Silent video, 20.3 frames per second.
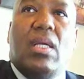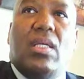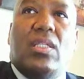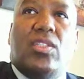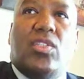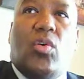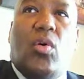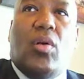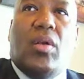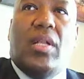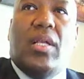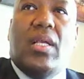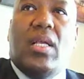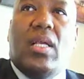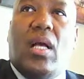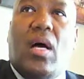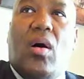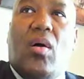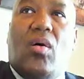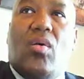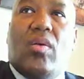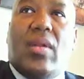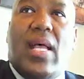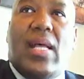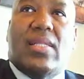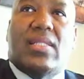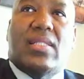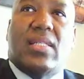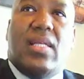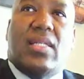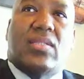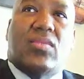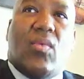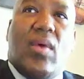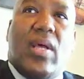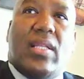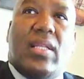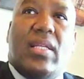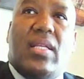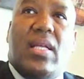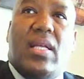jointly owned assets
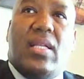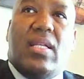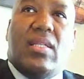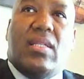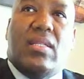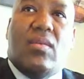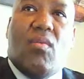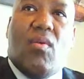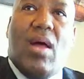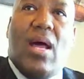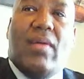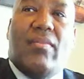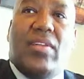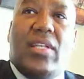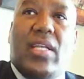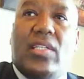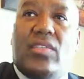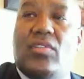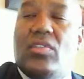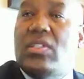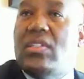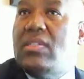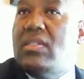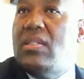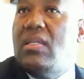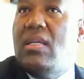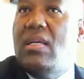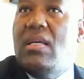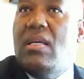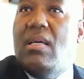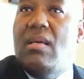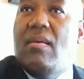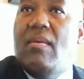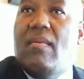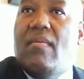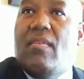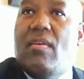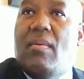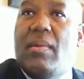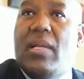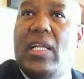rather than deriving interest
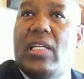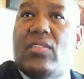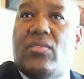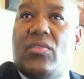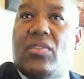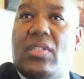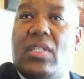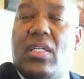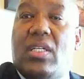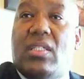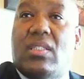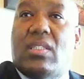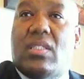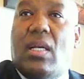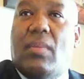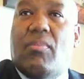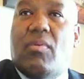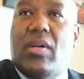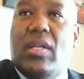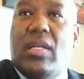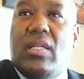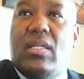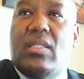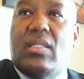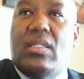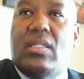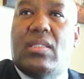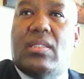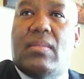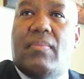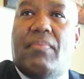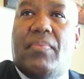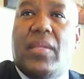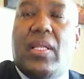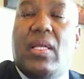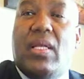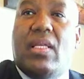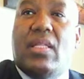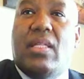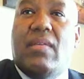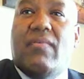from an interest in separate entities.
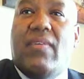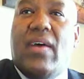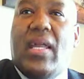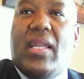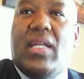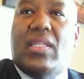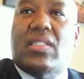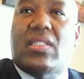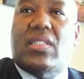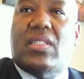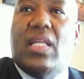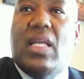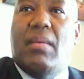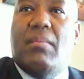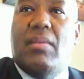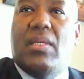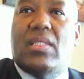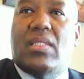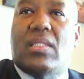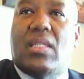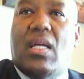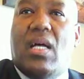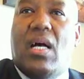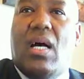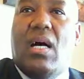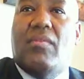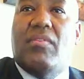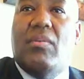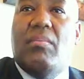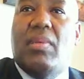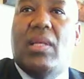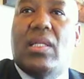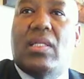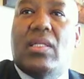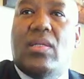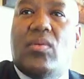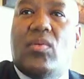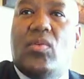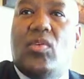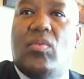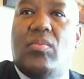The financial statements of the
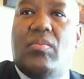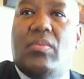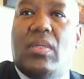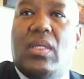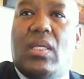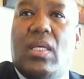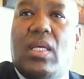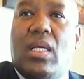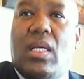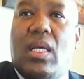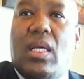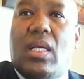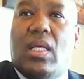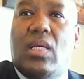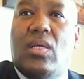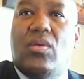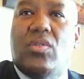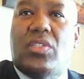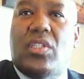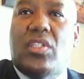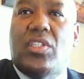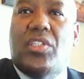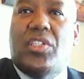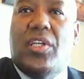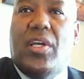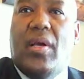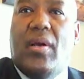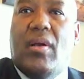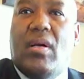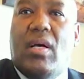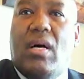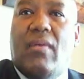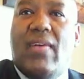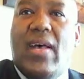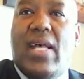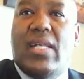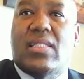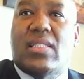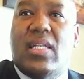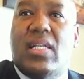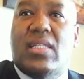Billiton Group includes its share of
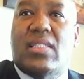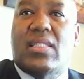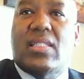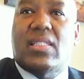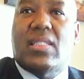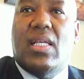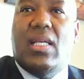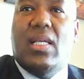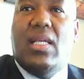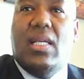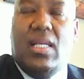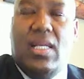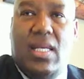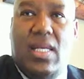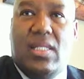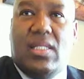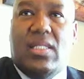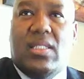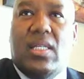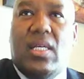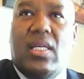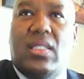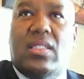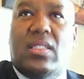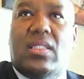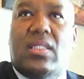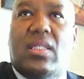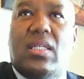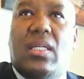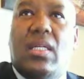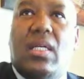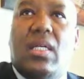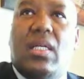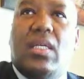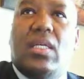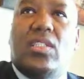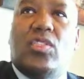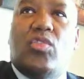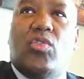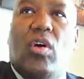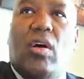assets in such
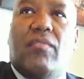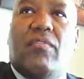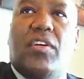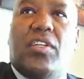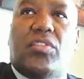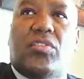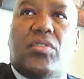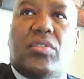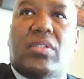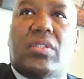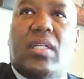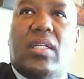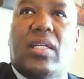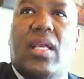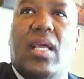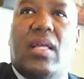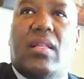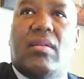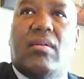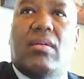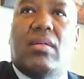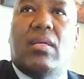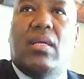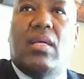joint ventures together